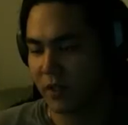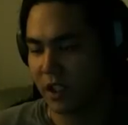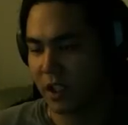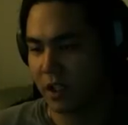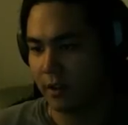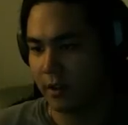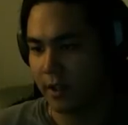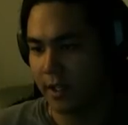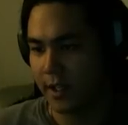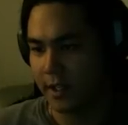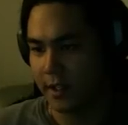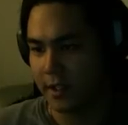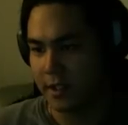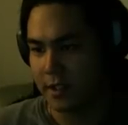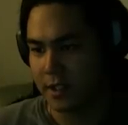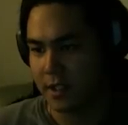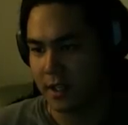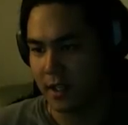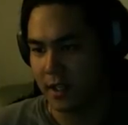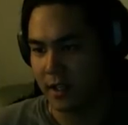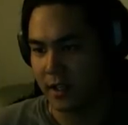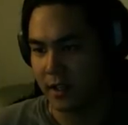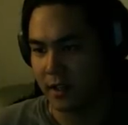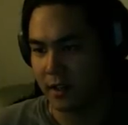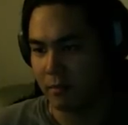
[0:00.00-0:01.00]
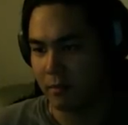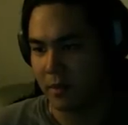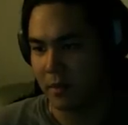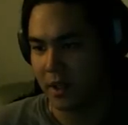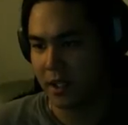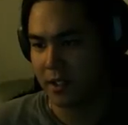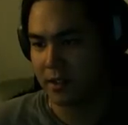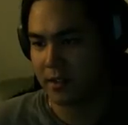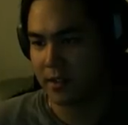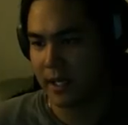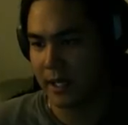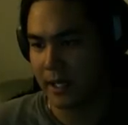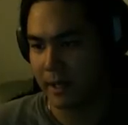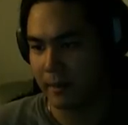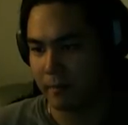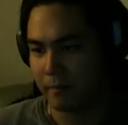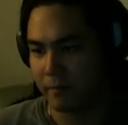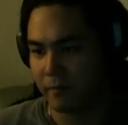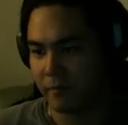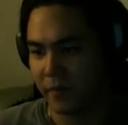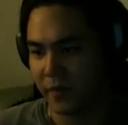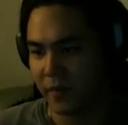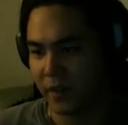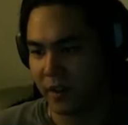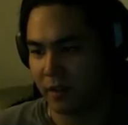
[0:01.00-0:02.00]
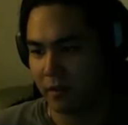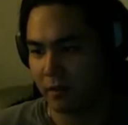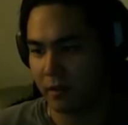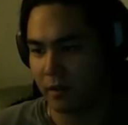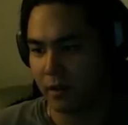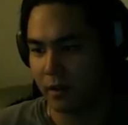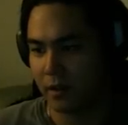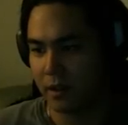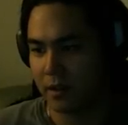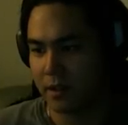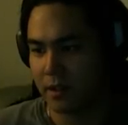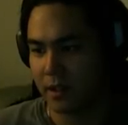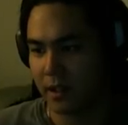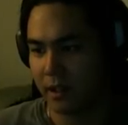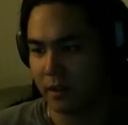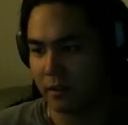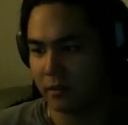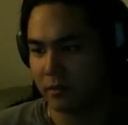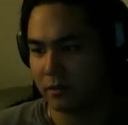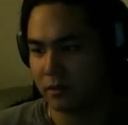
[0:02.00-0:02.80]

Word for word: clock is ticking. Make it stop. I guess not.